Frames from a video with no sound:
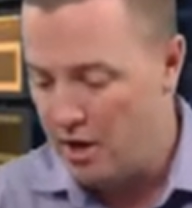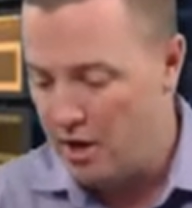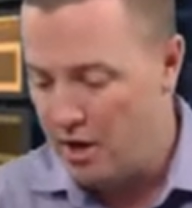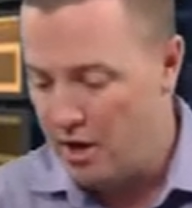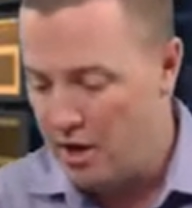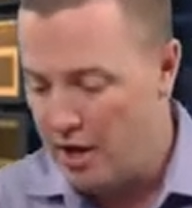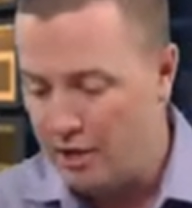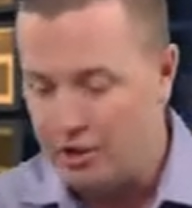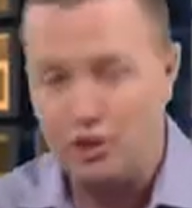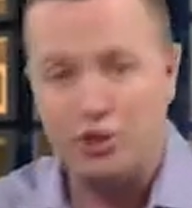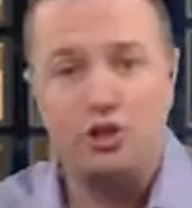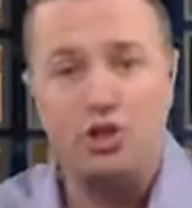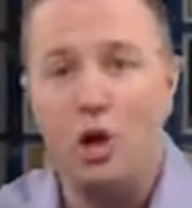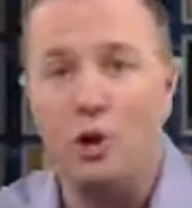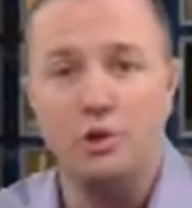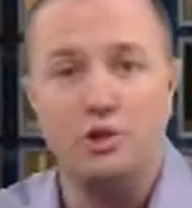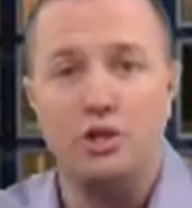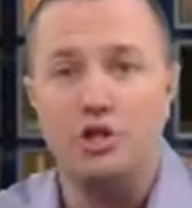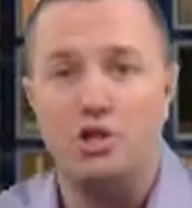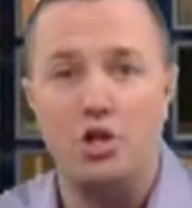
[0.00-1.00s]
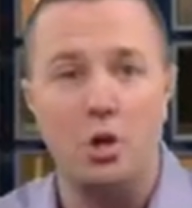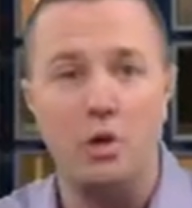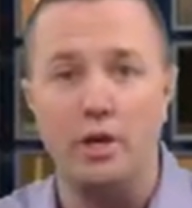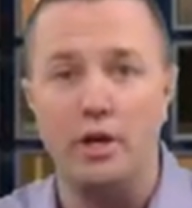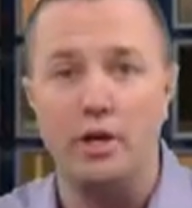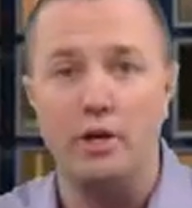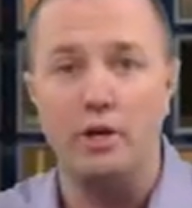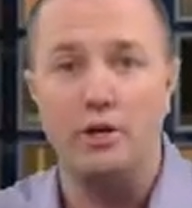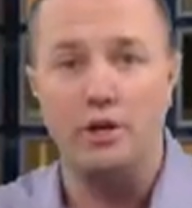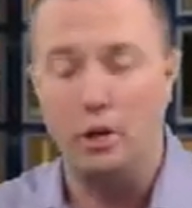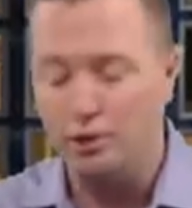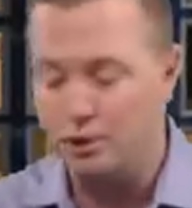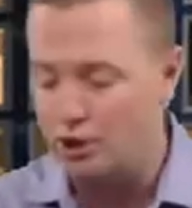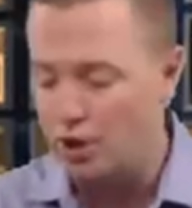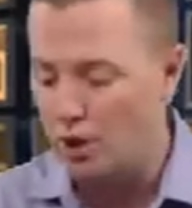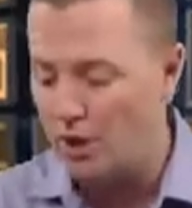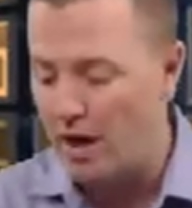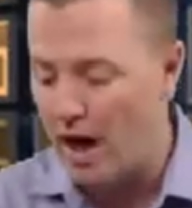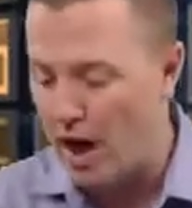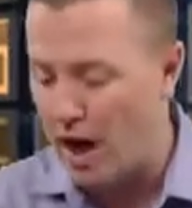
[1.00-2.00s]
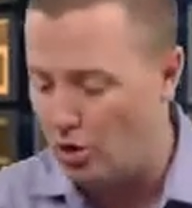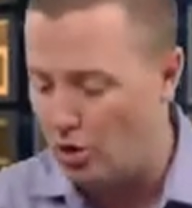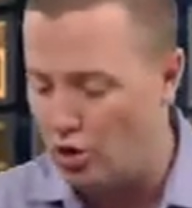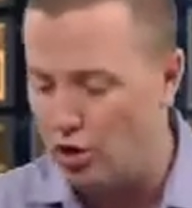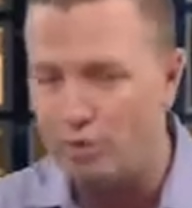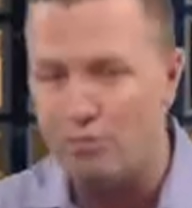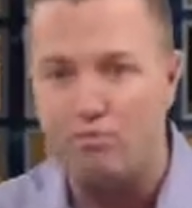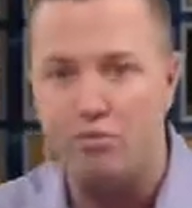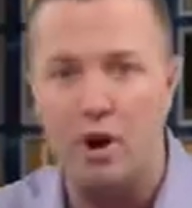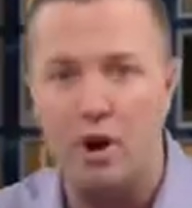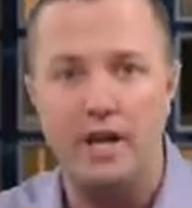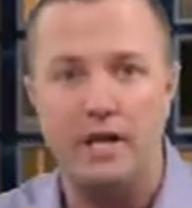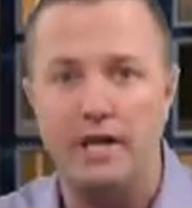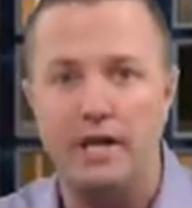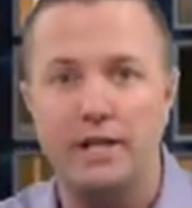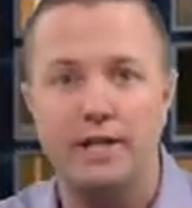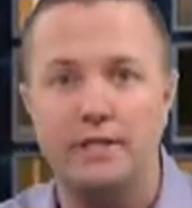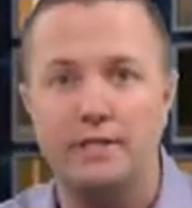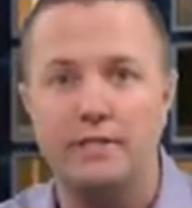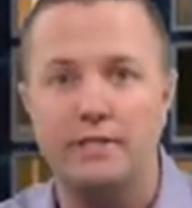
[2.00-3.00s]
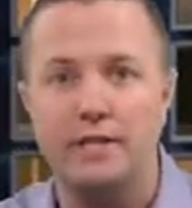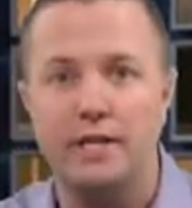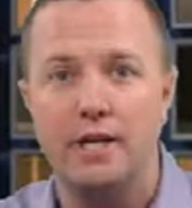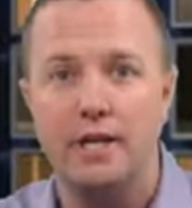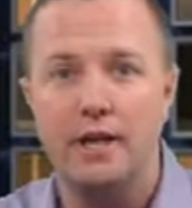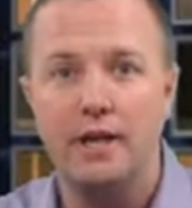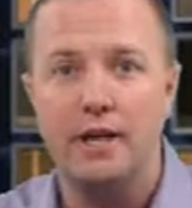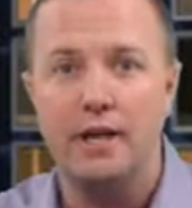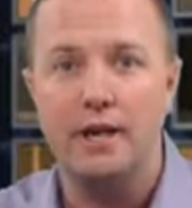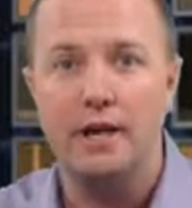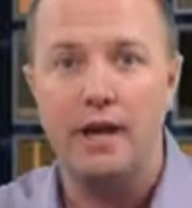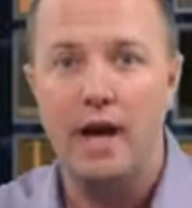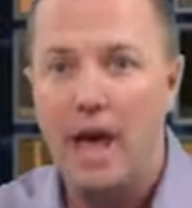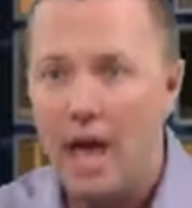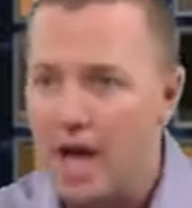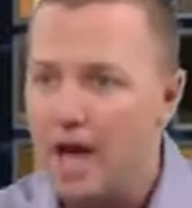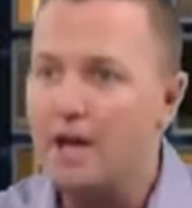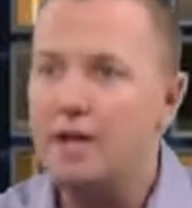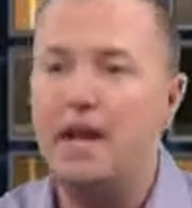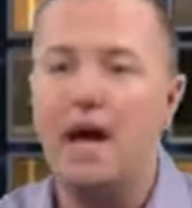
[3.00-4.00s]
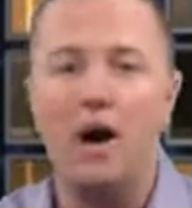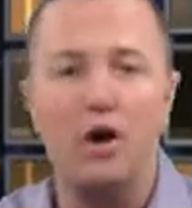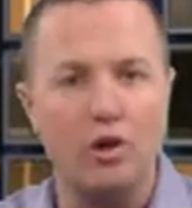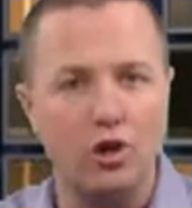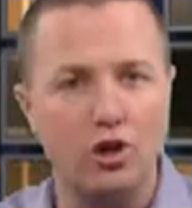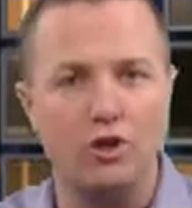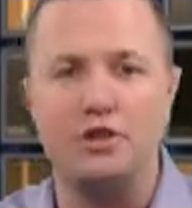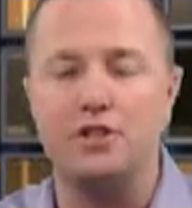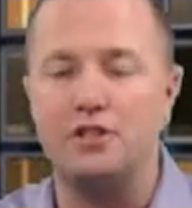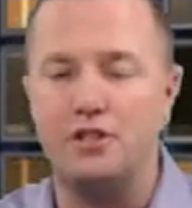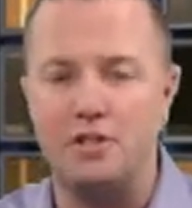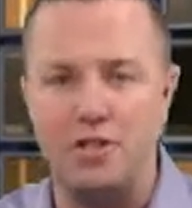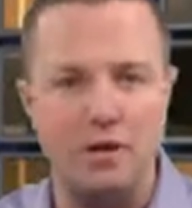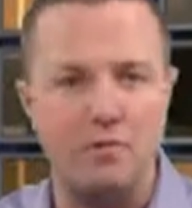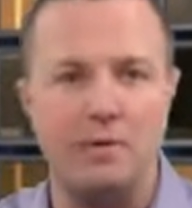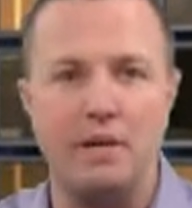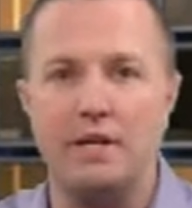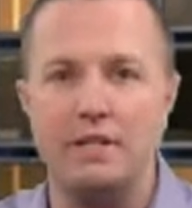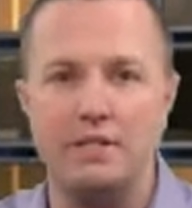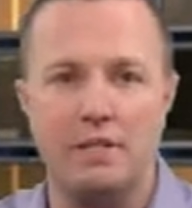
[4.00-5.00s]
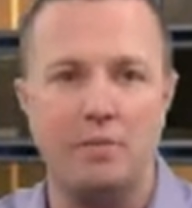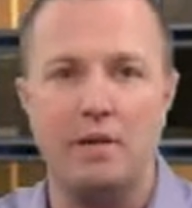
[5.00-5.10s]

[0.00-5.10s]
It just goes to show you. How good Brady is and how good the scheme is.